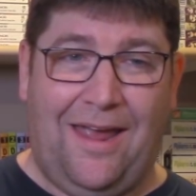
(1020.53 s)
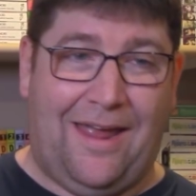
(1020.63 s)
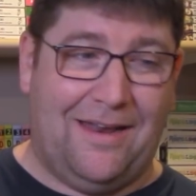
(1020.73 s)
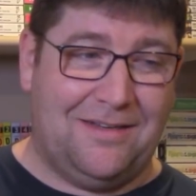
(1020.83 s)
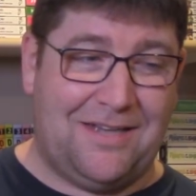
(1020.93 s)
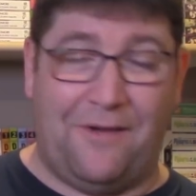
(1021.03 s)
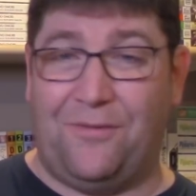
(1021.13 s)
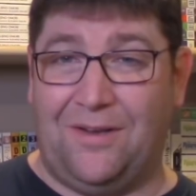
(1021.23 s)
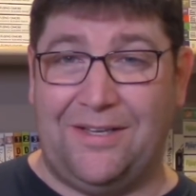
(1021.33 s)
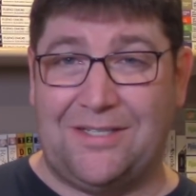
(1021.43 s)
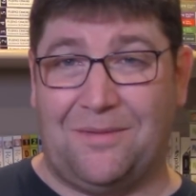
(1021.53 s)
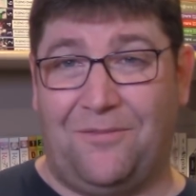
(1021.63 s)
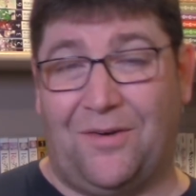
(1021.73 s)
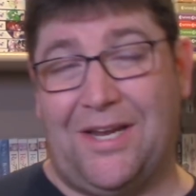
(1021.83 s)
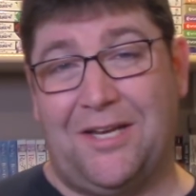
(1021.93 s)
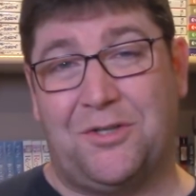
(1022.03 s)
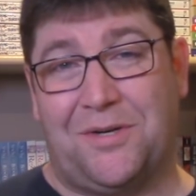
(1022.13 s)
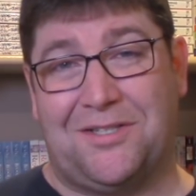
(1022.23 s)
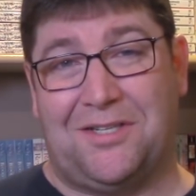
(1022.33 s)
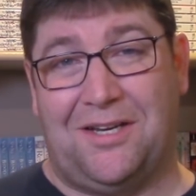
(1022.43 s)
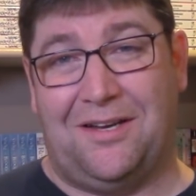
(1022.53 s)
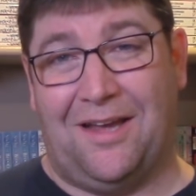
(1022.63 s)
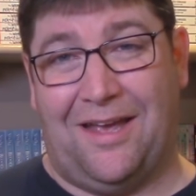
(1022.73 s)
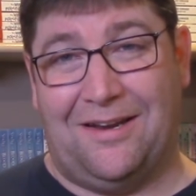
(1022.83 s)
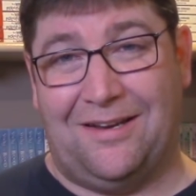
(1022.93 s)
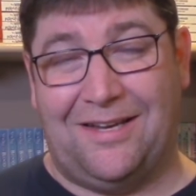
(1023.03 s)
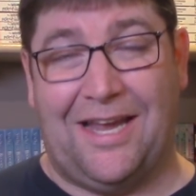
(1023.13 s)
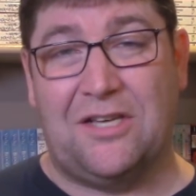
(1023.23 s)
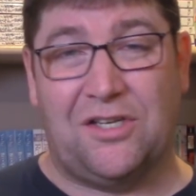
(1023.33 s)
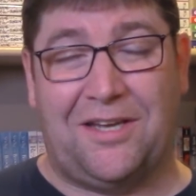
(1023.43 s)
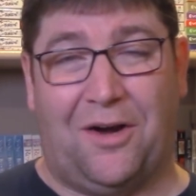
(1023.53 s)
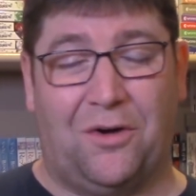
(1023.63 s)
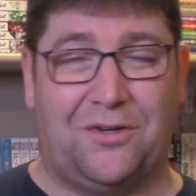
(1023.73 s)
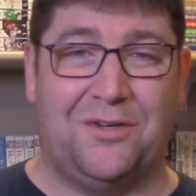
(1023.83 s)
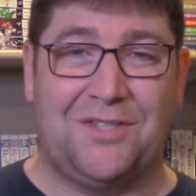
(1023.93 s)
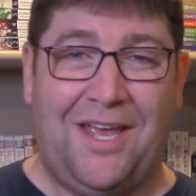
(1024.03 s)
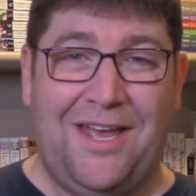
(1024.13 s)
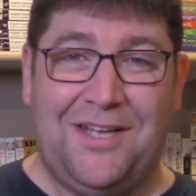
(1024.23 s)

and definitely some very interesting and engaging characters.